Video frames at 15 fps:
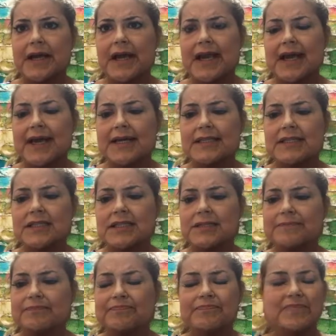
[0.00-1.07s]
And
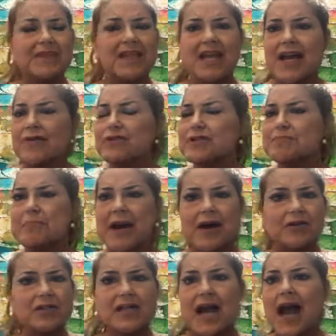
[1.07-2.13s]
it was
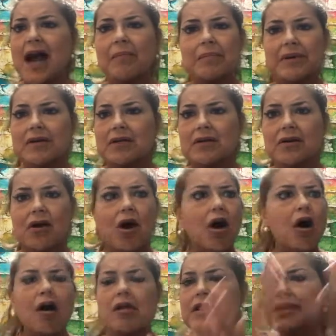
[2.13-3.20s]
bound to happen.
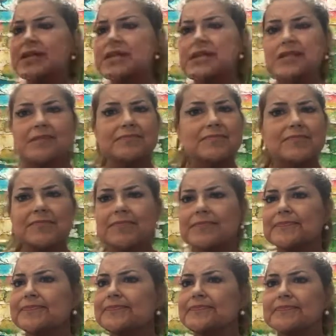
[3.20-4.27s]
All this
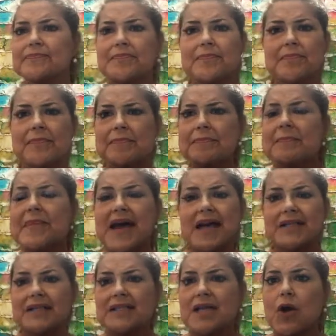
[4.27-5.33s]

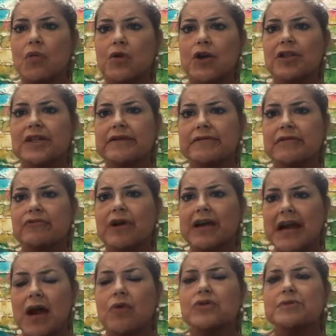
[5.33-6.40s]
mess that we're living right
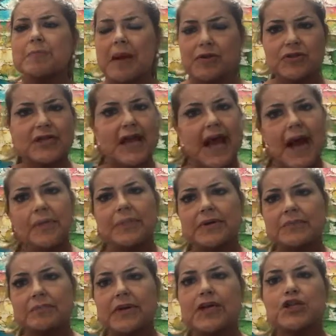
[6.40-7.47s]
now is bound to
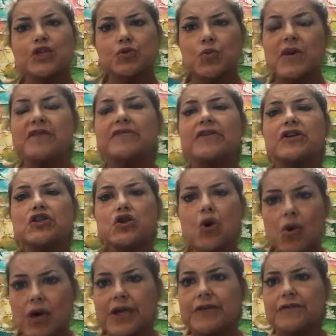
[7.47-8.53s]
happen because we've
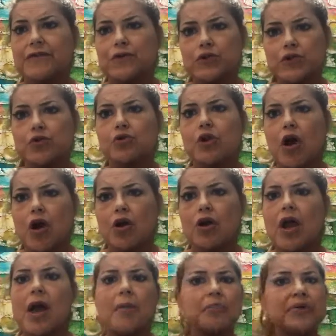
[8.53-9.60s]
ignored it for too long,
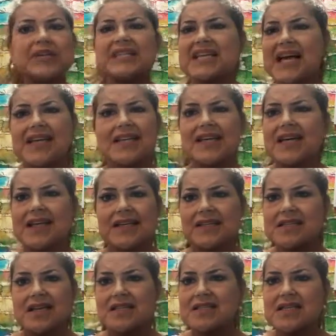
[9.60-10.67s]
pretending it
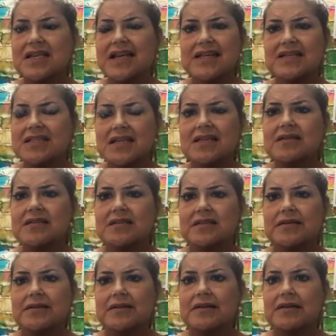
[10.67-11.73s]
doesn't
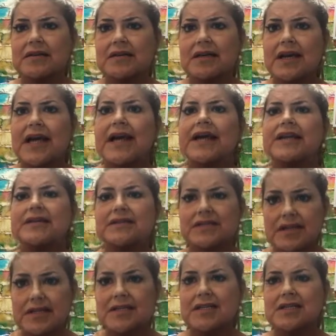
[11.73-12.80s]
exist. And it
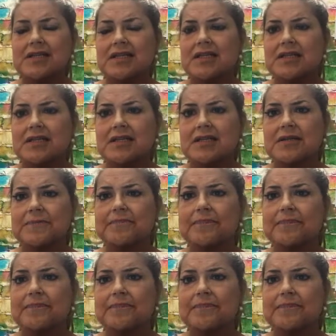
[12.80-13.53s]
does exist.